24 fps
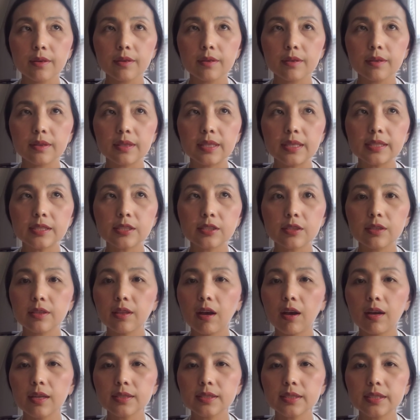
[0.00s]
these
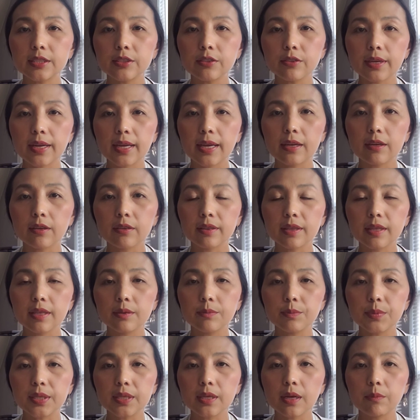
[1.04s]
thoughts in your head are
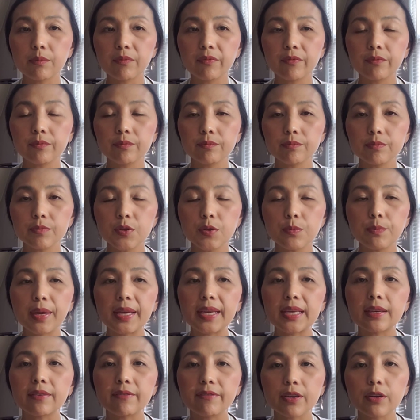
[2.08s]
then you
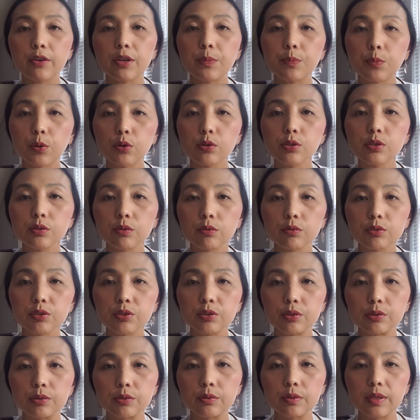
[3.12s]
make it very personal to
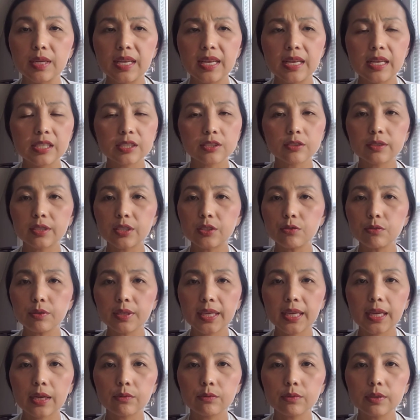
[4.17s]
you. So then you
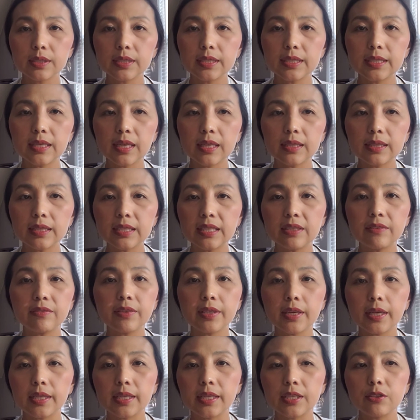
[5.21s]
can't really
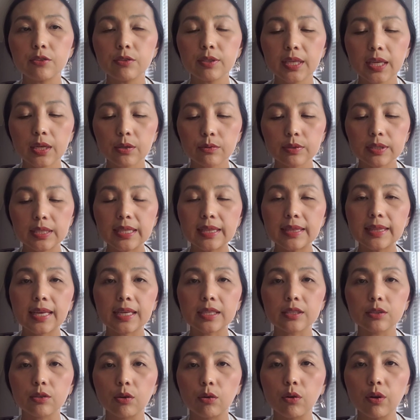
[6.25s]
alleviate it. You can't really
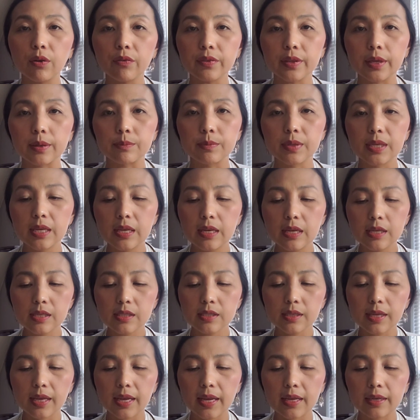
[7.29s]
let go of them.
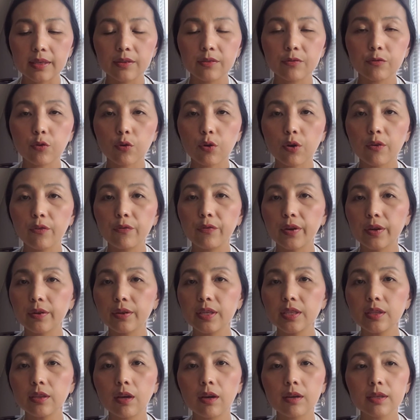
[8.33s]
And for a
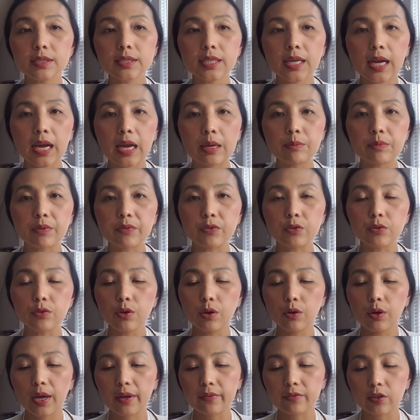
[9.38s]
very long time, if you
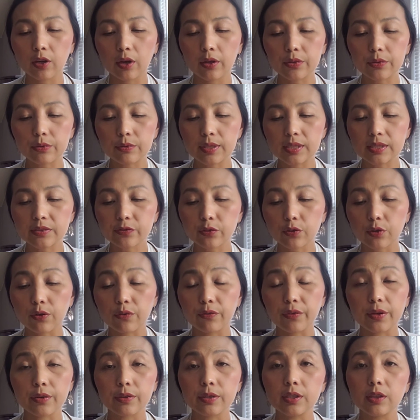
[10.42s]
have gone through this for a
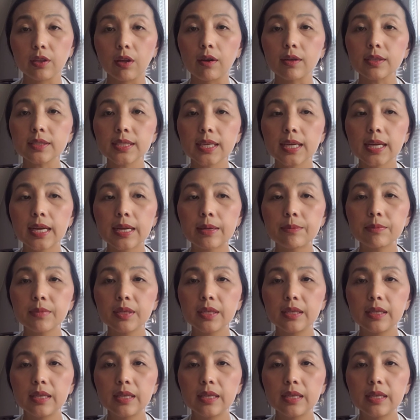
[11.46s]
very long time,